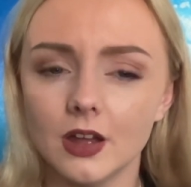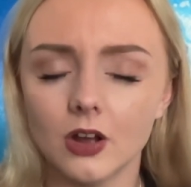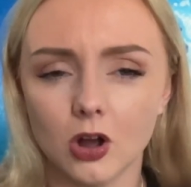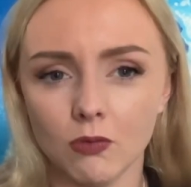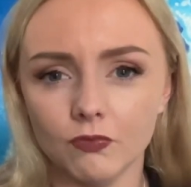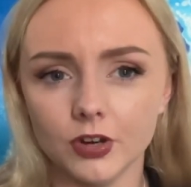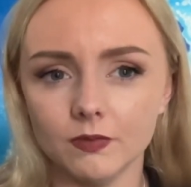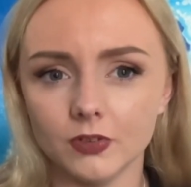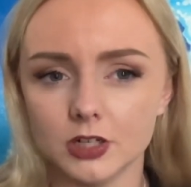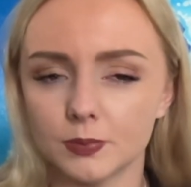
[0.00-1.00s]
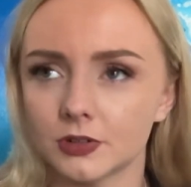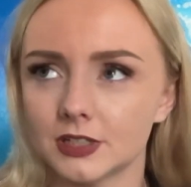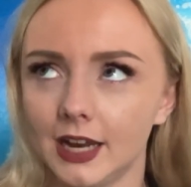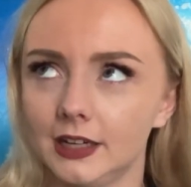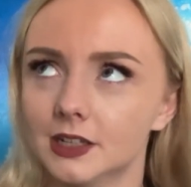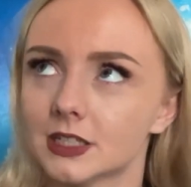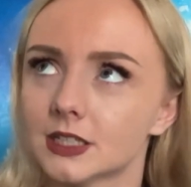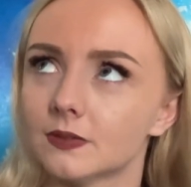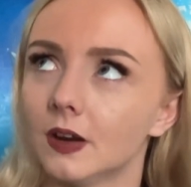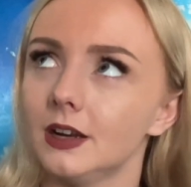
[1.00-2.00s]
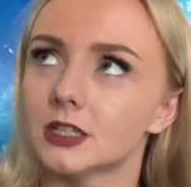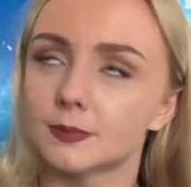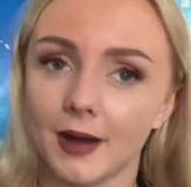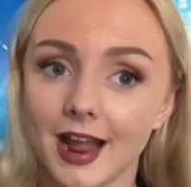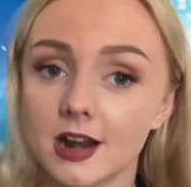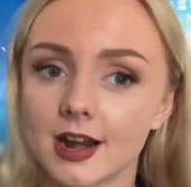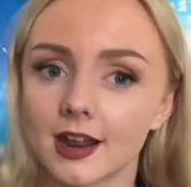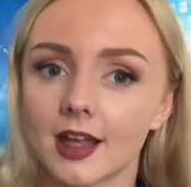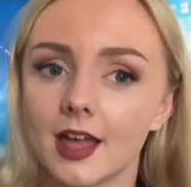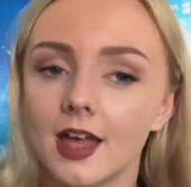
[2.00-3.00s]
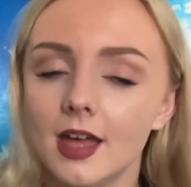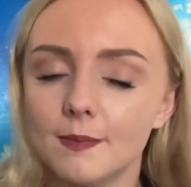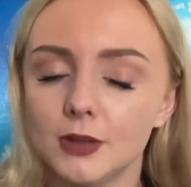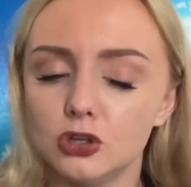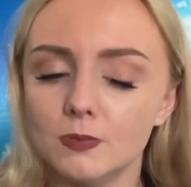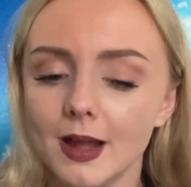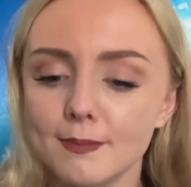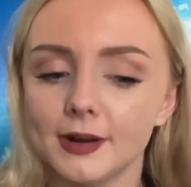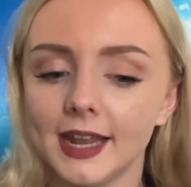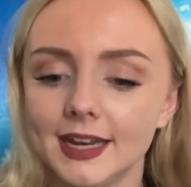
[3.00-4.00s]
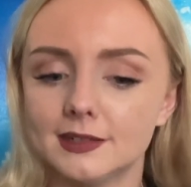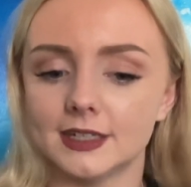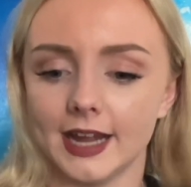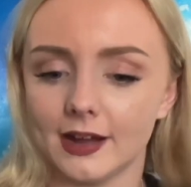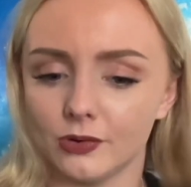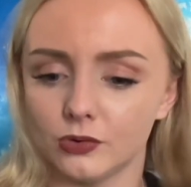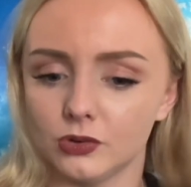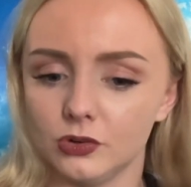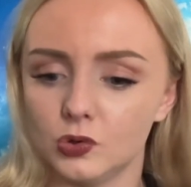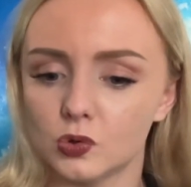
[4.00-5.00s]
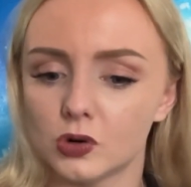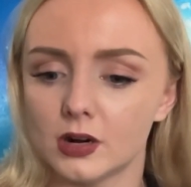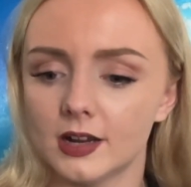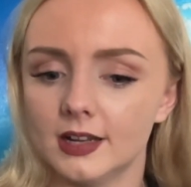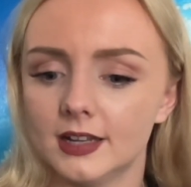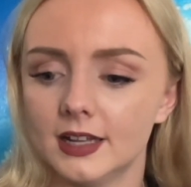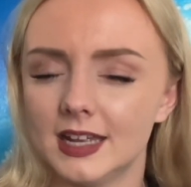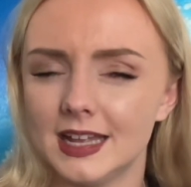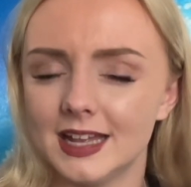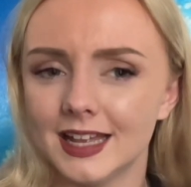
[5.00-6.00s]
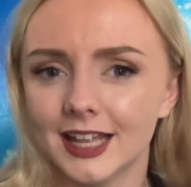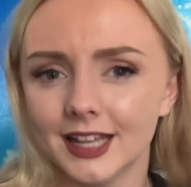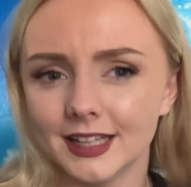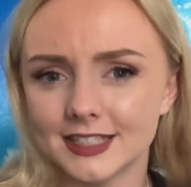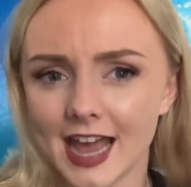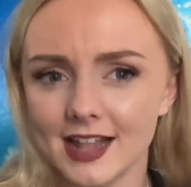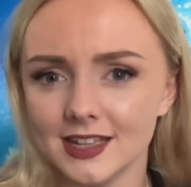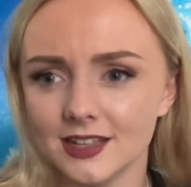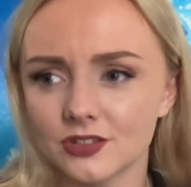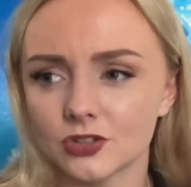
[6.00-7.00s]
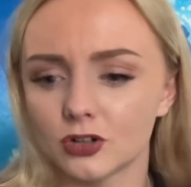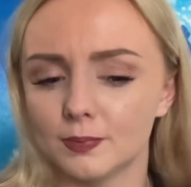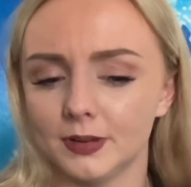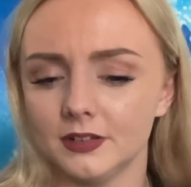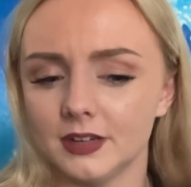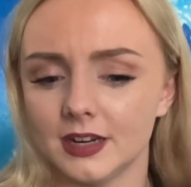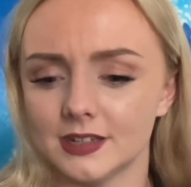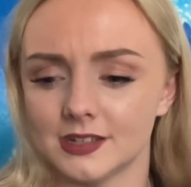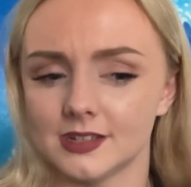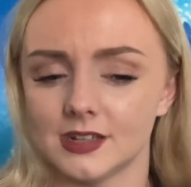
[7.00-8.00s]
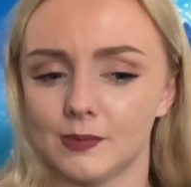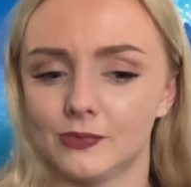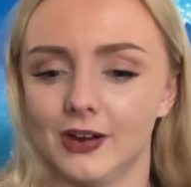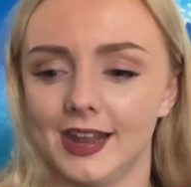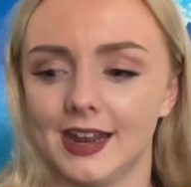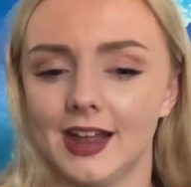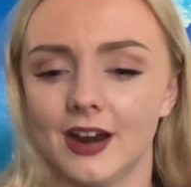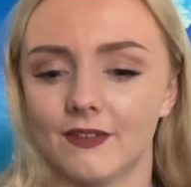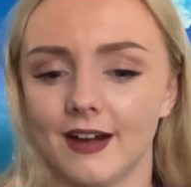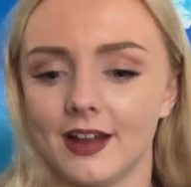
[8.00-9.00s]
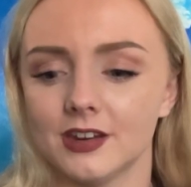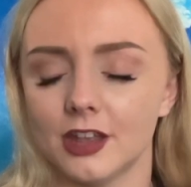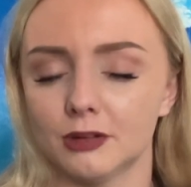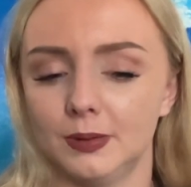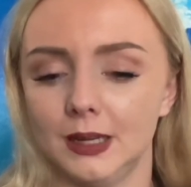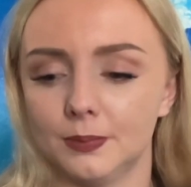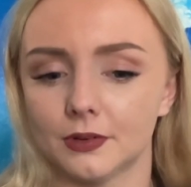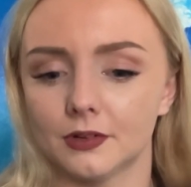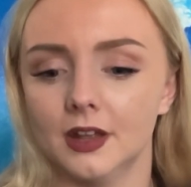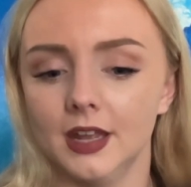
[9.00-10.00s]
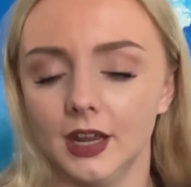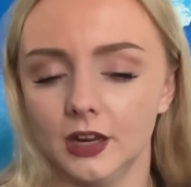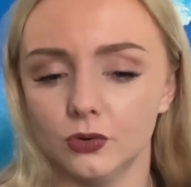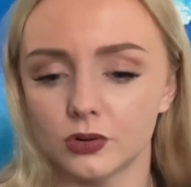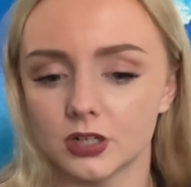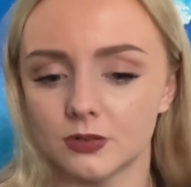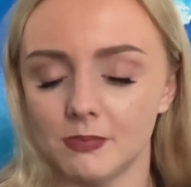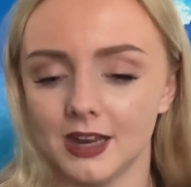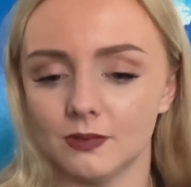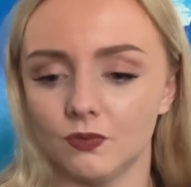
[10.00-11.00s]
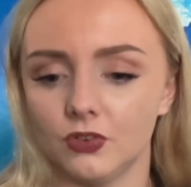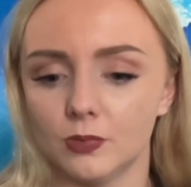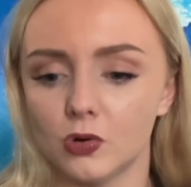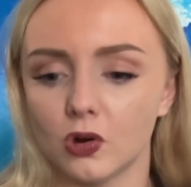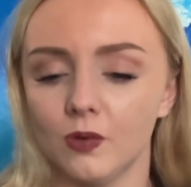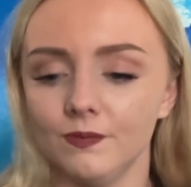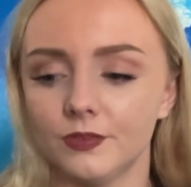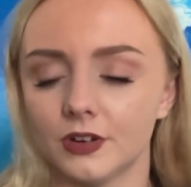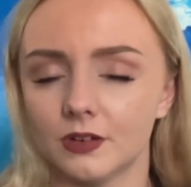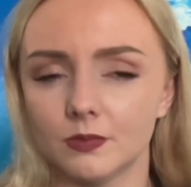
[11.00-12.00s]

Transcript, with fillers: confident, very spontaneous, very inspiring, but you might play down your talents or abilities in some way around other people in order to make them feel more confident